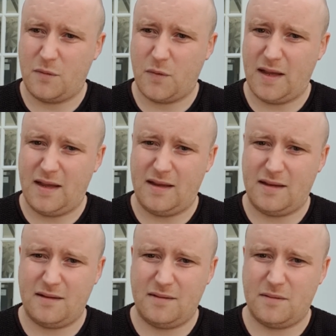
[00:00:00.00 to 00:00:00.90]
We
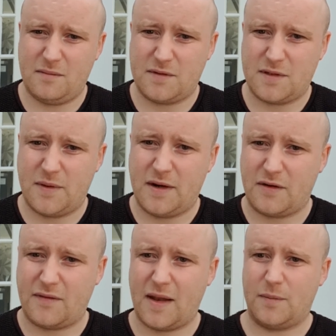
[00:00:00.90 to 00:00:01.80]
obviously we're
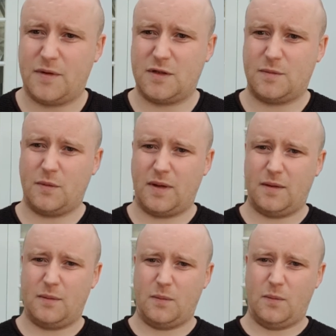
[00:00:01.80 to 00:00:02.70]
not developers, but
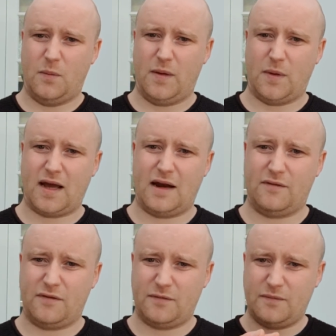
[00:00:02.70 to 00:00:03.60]
we're kind of
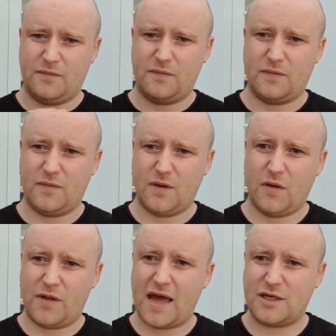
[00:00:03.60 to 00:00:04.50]

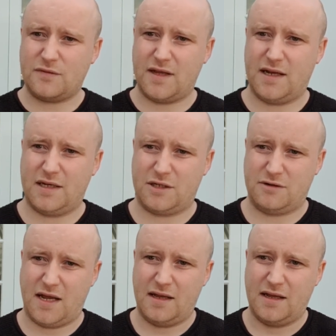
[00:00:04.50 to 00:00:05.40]
at the edge of the industry.